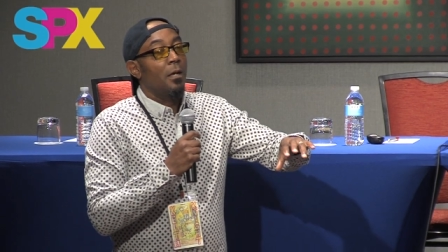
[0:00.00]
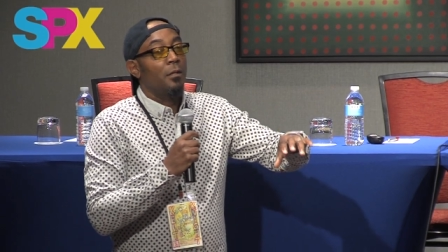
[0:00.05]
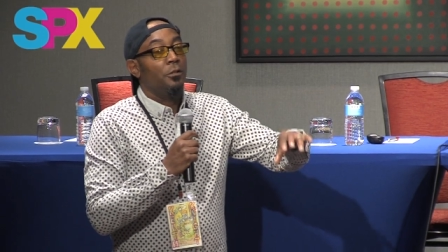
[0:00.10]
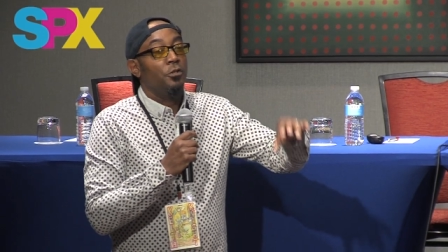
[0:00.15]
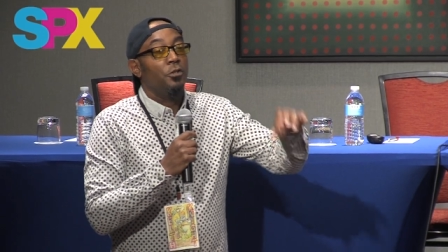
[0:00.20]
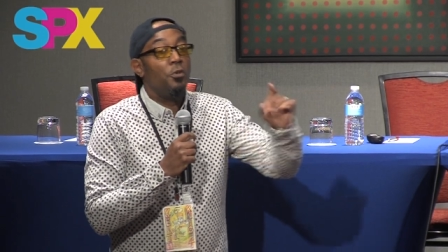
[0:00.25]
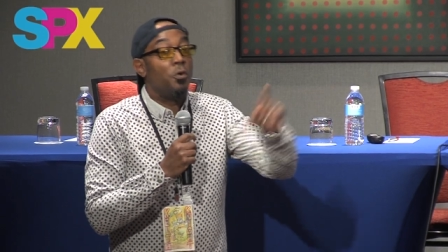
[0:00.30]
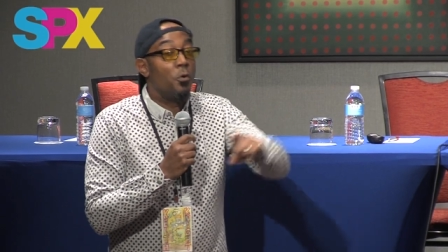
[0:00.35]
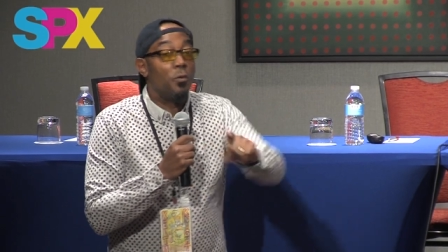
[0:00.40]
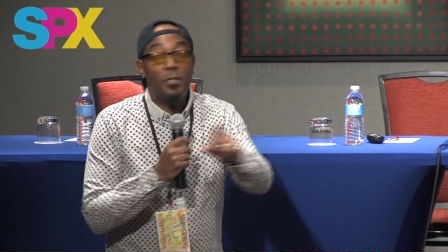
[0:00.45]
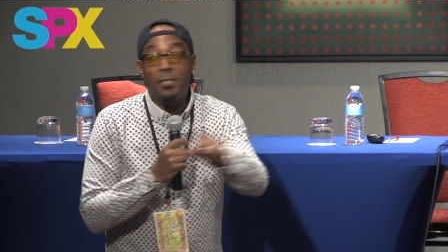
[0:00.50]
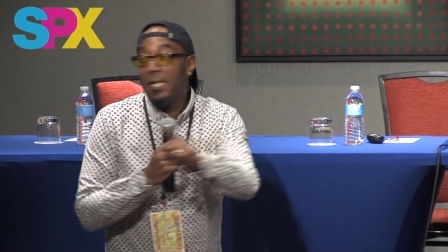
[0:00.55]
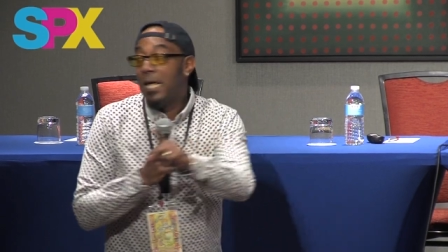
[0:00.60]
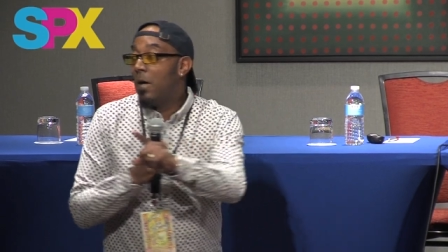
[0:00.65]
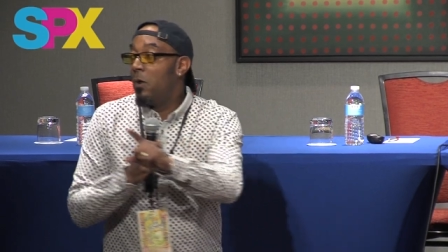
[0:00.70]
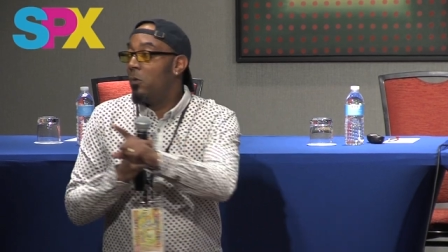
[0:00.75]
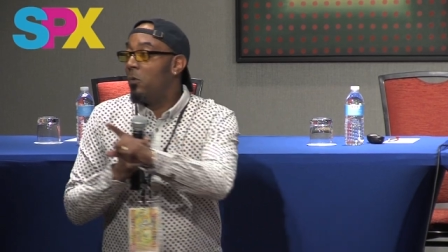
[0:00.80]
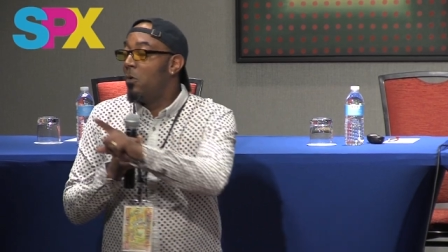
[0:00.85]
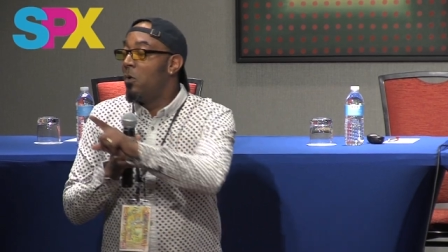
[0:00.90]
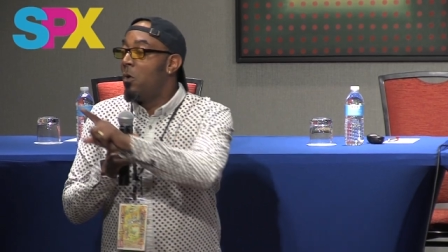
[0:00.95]
You notice
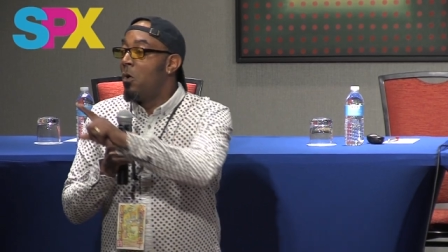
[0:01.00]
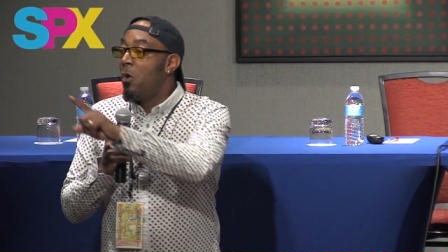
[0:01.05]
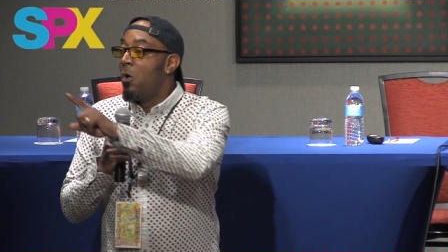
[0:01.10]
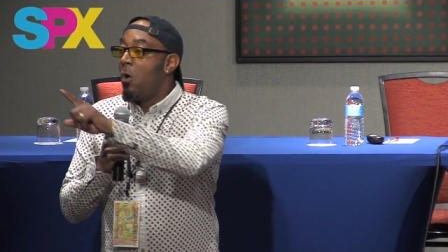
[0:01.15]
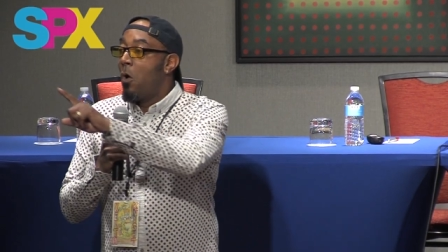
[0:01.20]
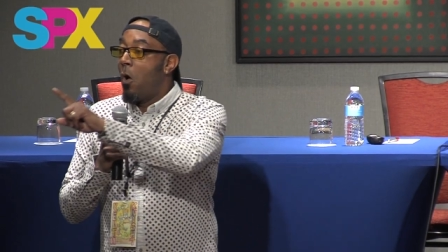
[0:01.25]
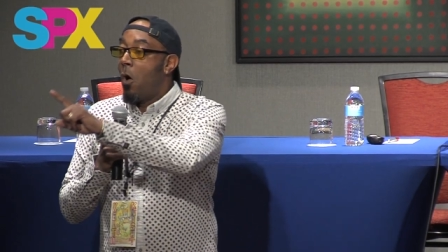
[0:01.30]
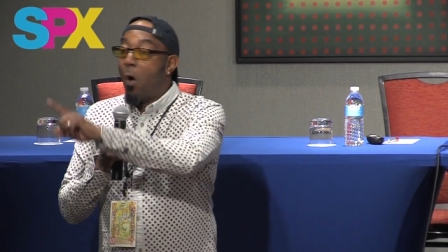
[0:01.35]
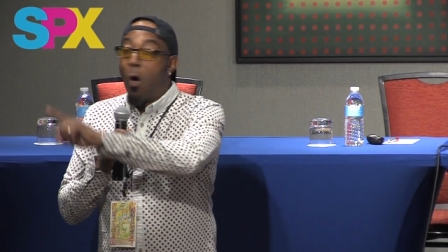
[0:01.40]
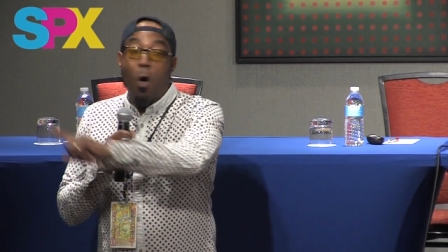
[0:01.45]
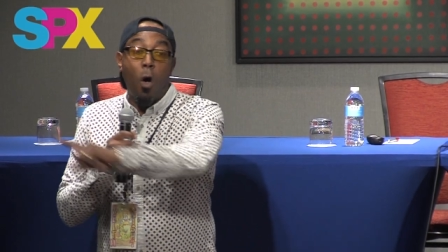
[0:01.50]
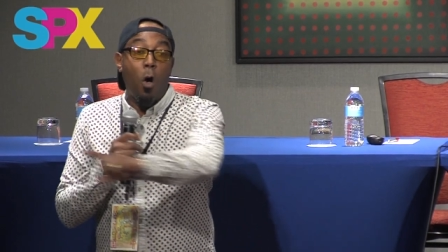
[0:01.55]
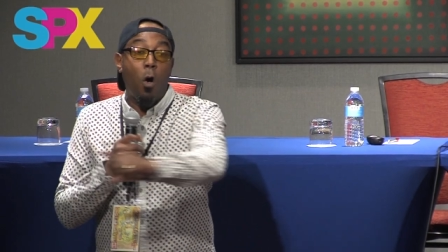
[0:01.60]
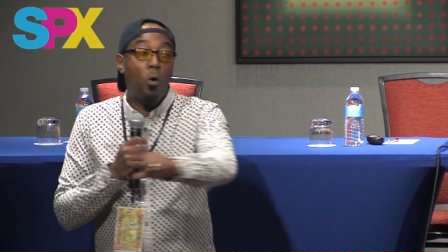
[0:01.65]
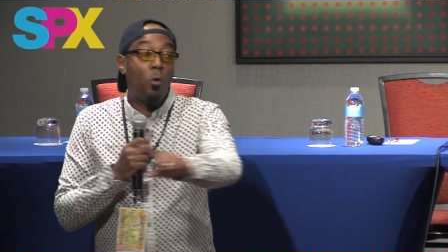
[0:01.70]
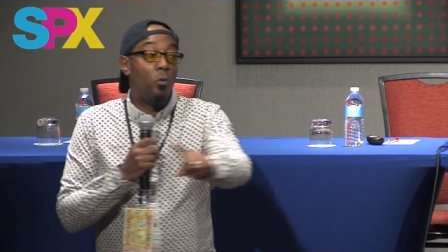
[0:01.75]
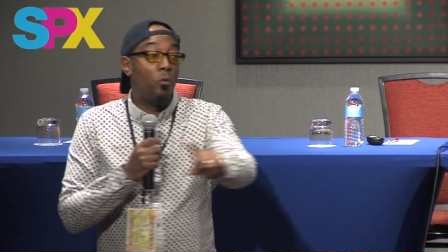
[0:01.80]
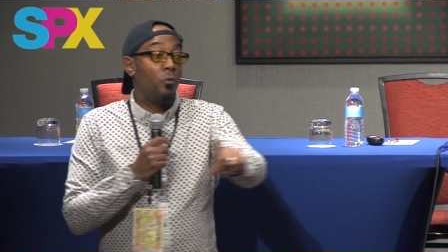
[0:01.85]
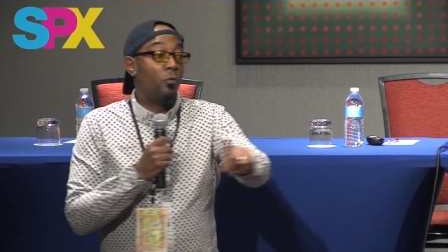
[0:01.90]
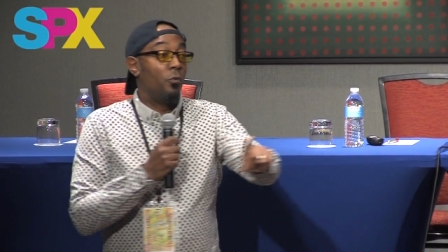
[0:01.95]
how
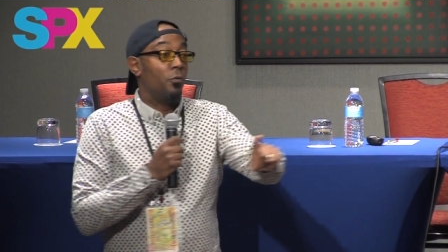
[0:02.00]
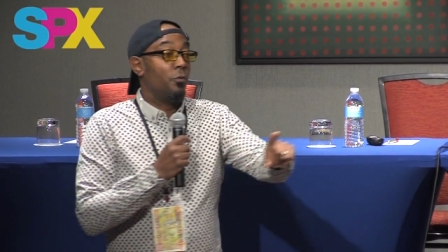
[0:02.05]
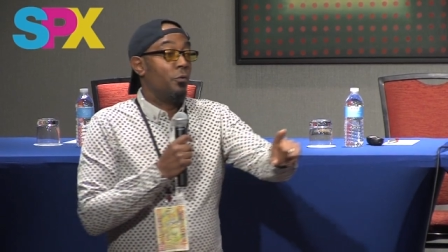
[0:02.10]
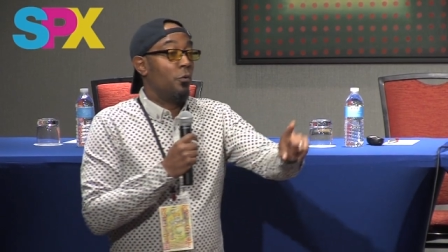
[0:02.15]
all